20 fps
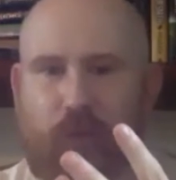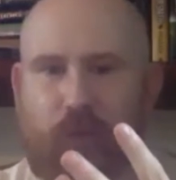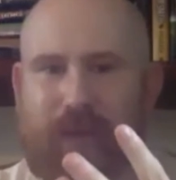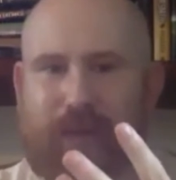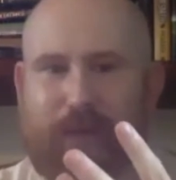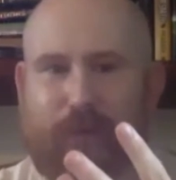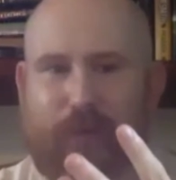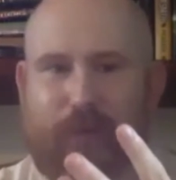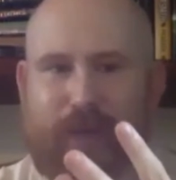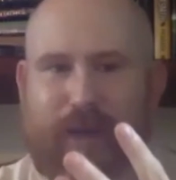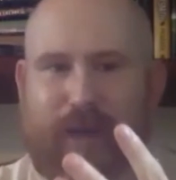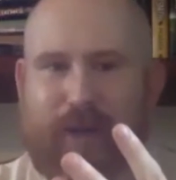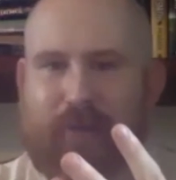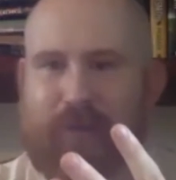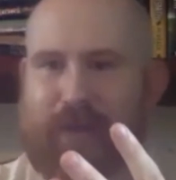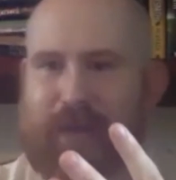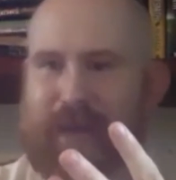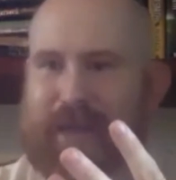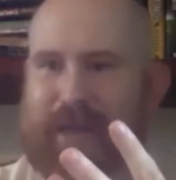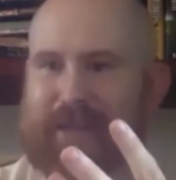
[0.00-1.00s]
know
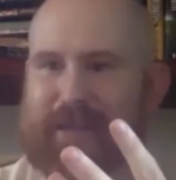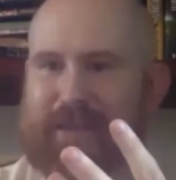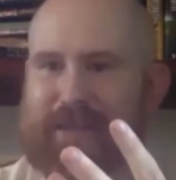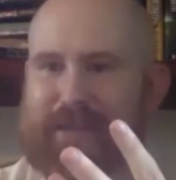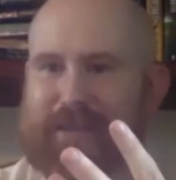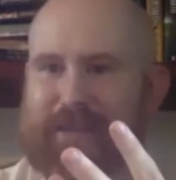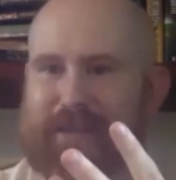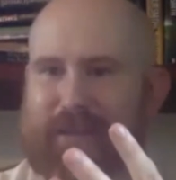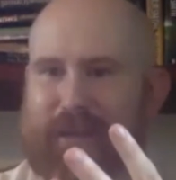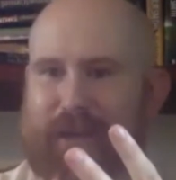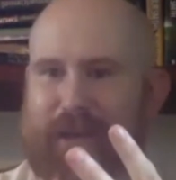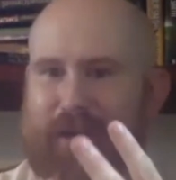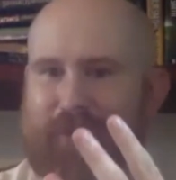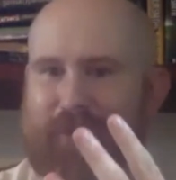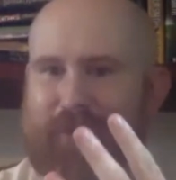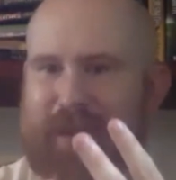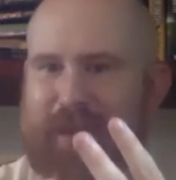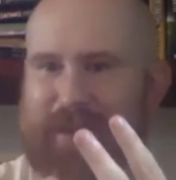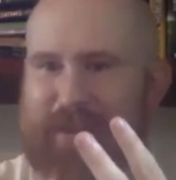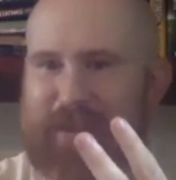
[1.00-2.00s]
that it's an
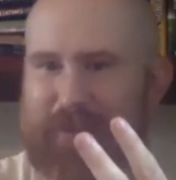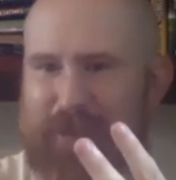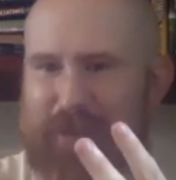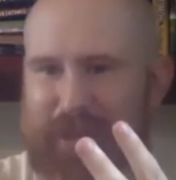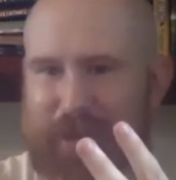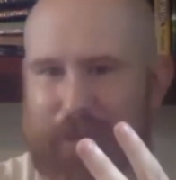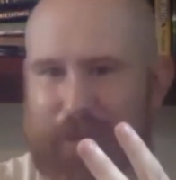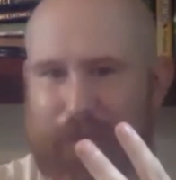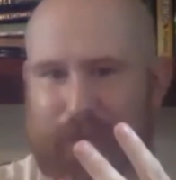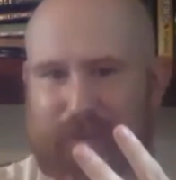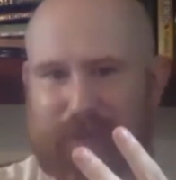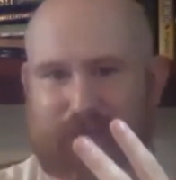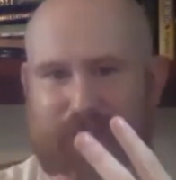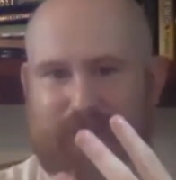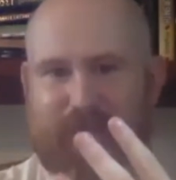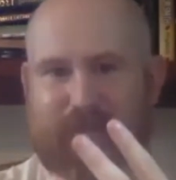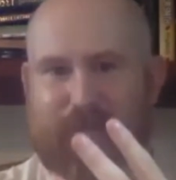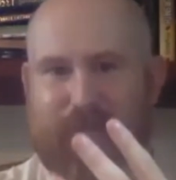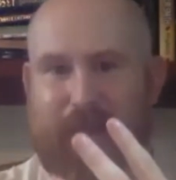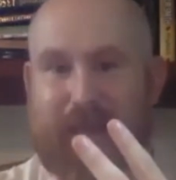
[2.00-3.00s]
effective syllabus
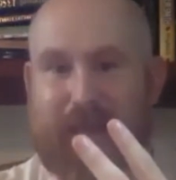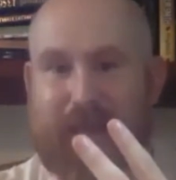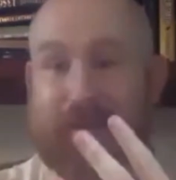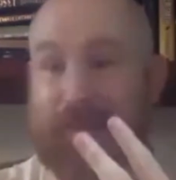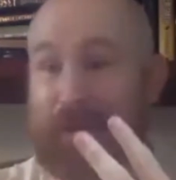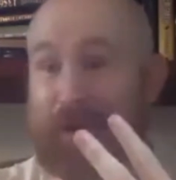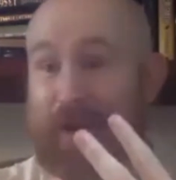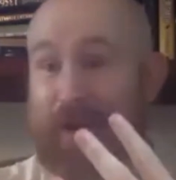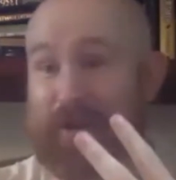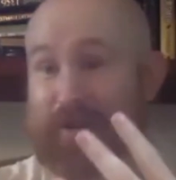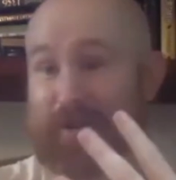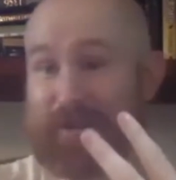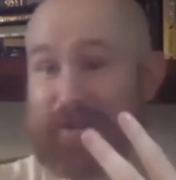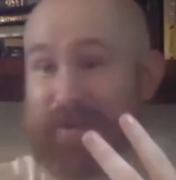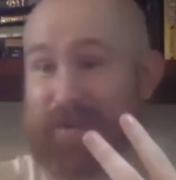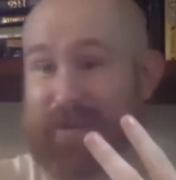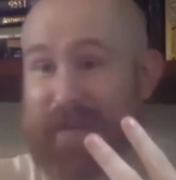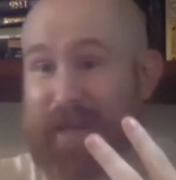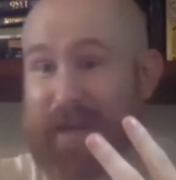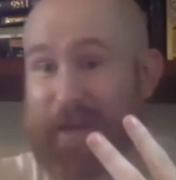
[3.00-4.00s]
because it's made of arts that
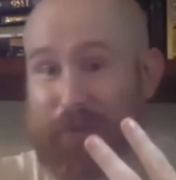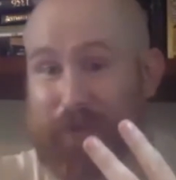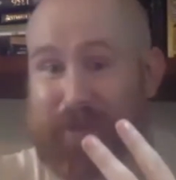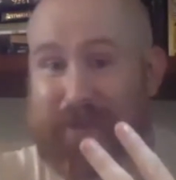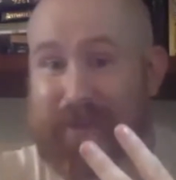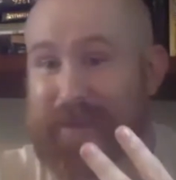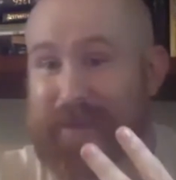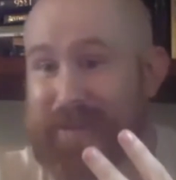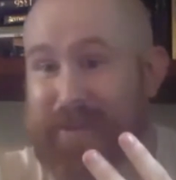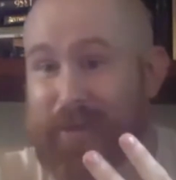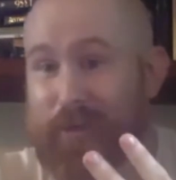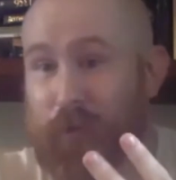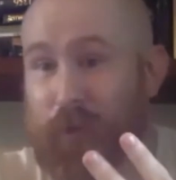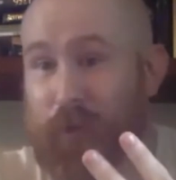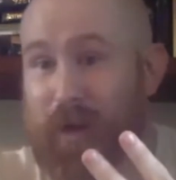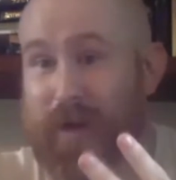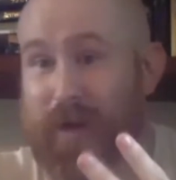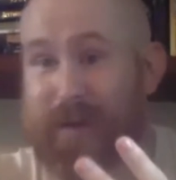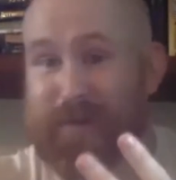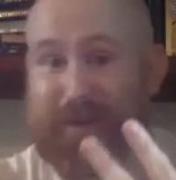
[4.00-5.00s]
today we see still
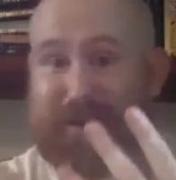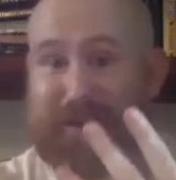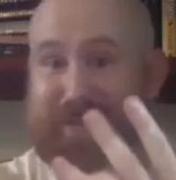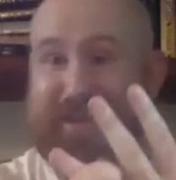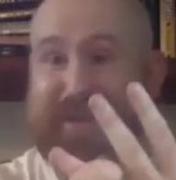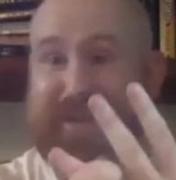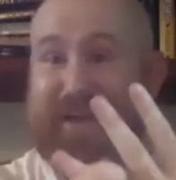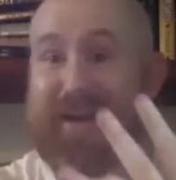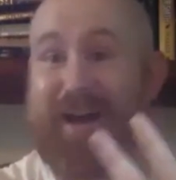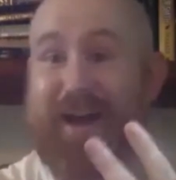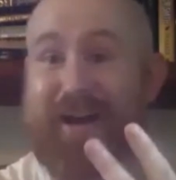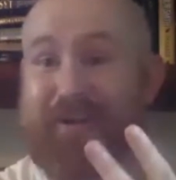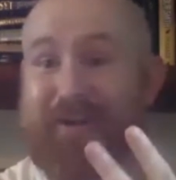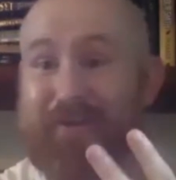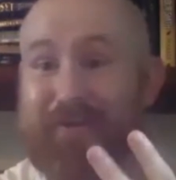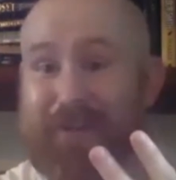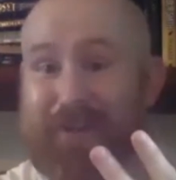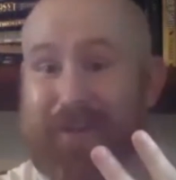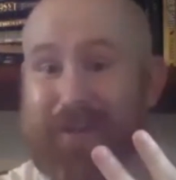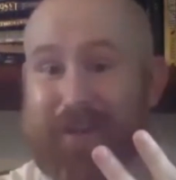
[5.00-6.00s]
work. They're still alive.
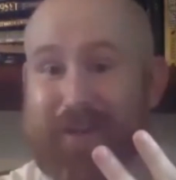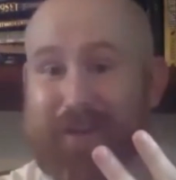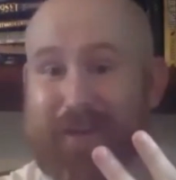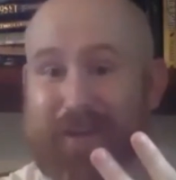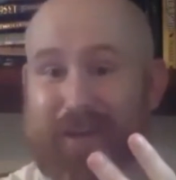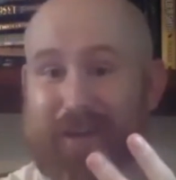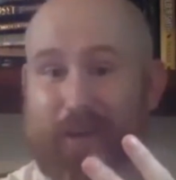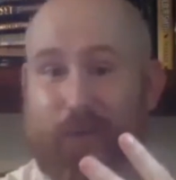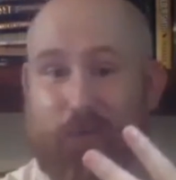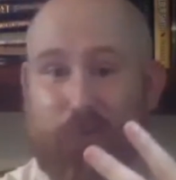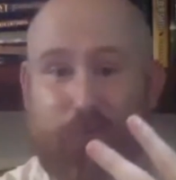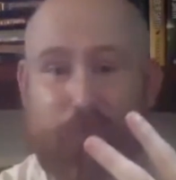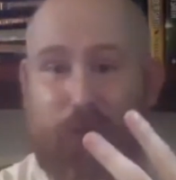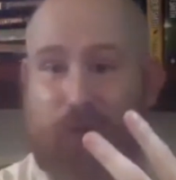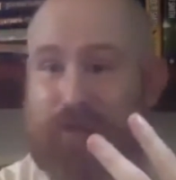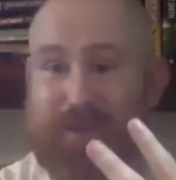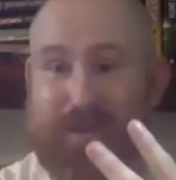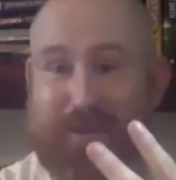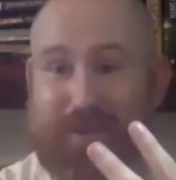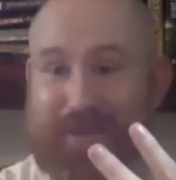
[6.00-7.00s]

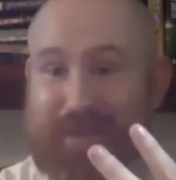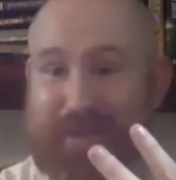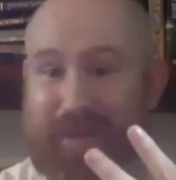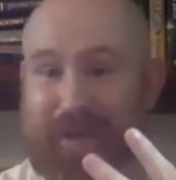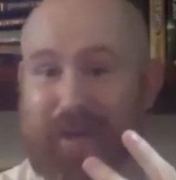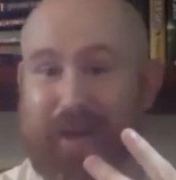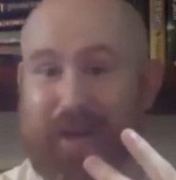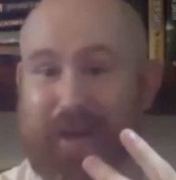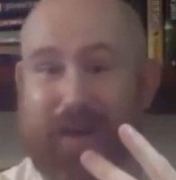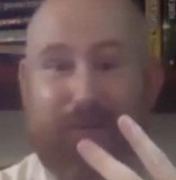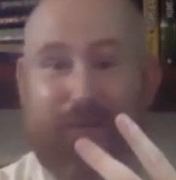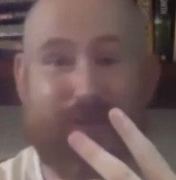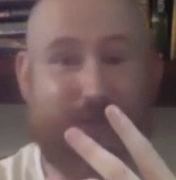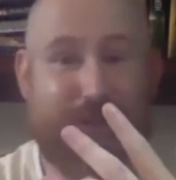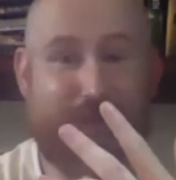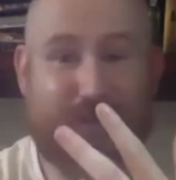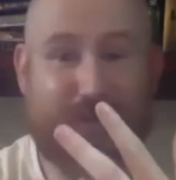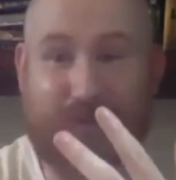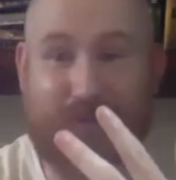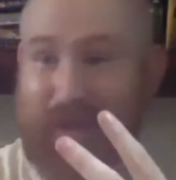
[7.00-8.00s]
Boxing's still alive.
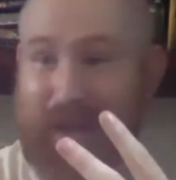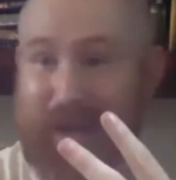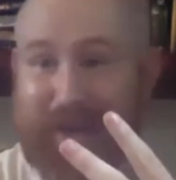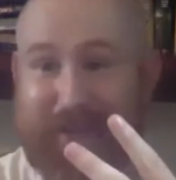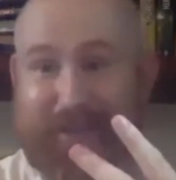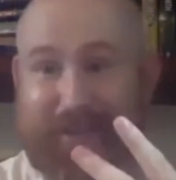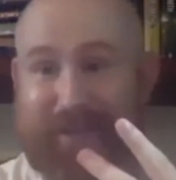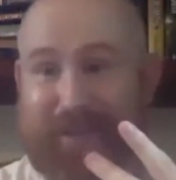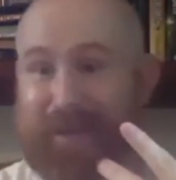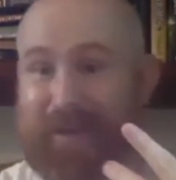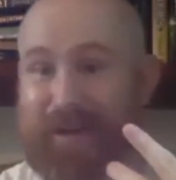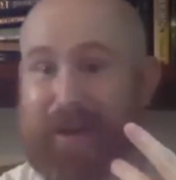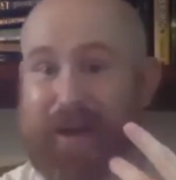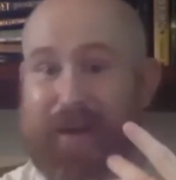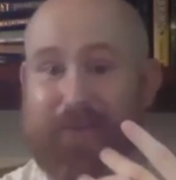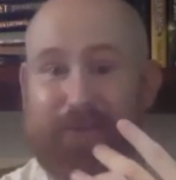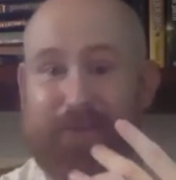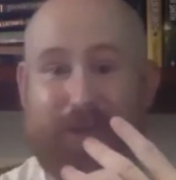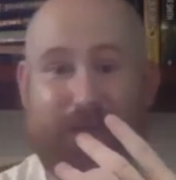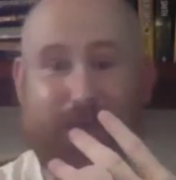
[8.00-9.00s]
Savate is still
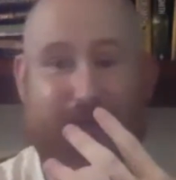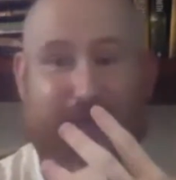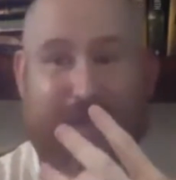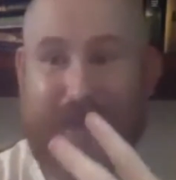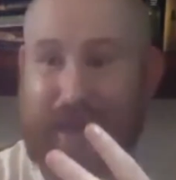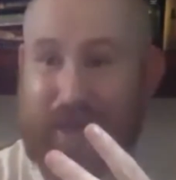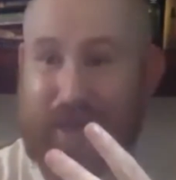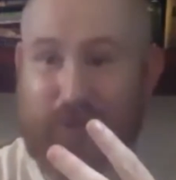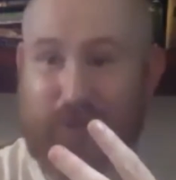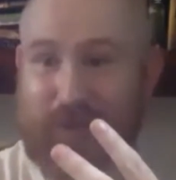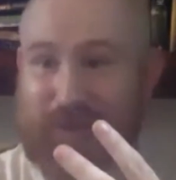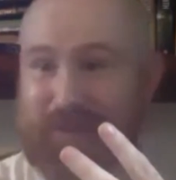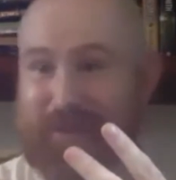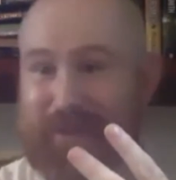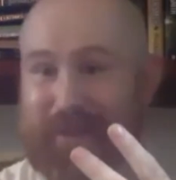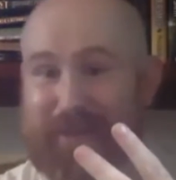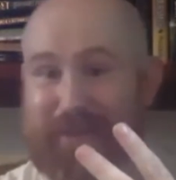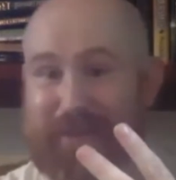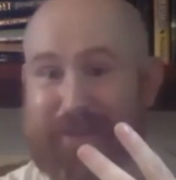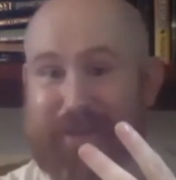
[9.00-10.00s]
alive. Catch
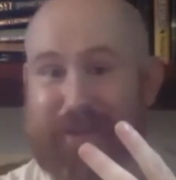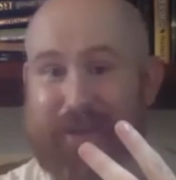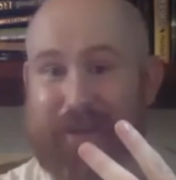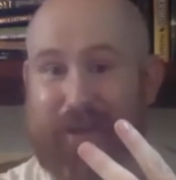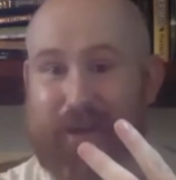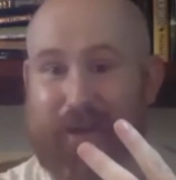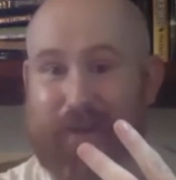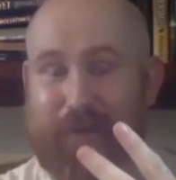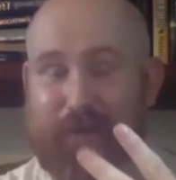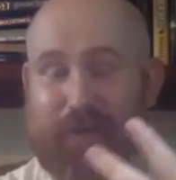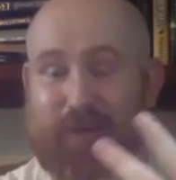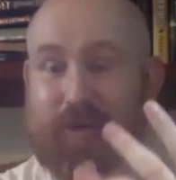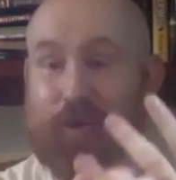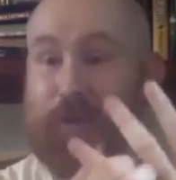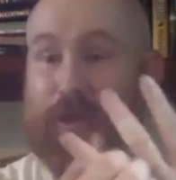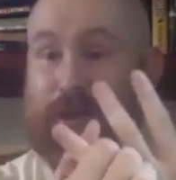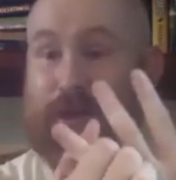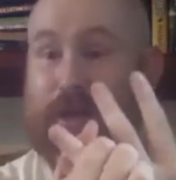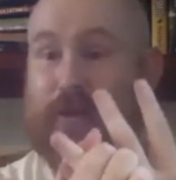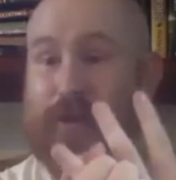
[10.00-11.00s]
wrestling's still alive. So
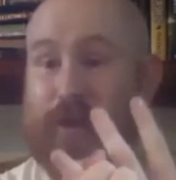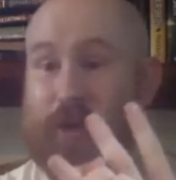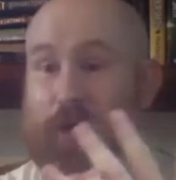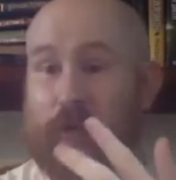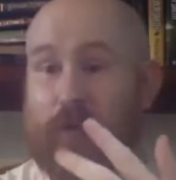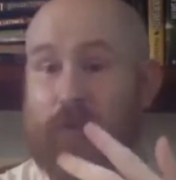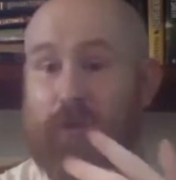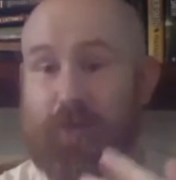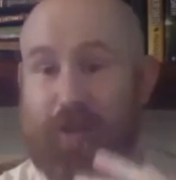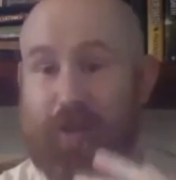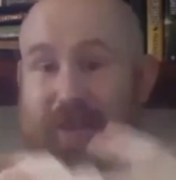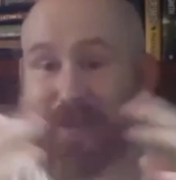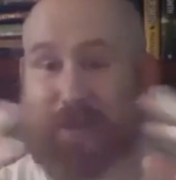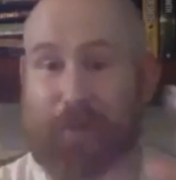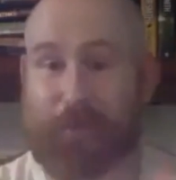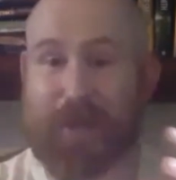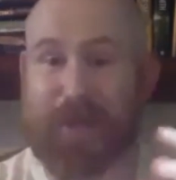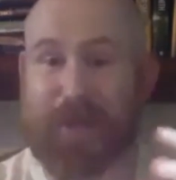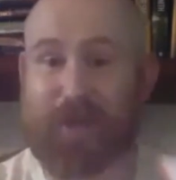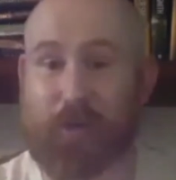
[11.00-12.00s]
we know that all the things that
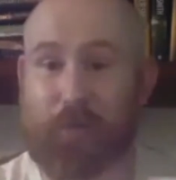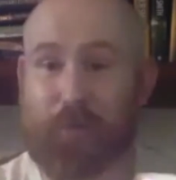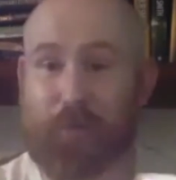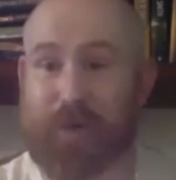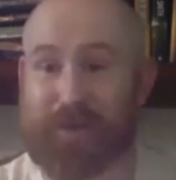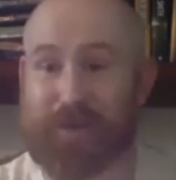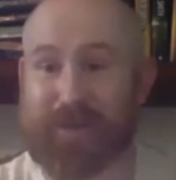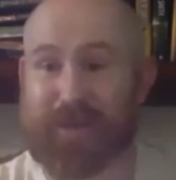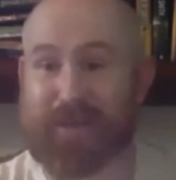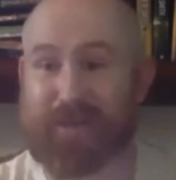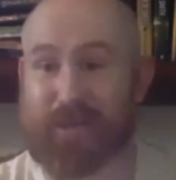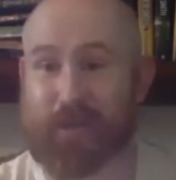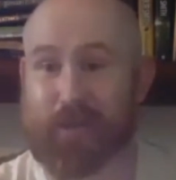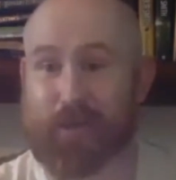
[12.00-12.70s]
make up Bartitsu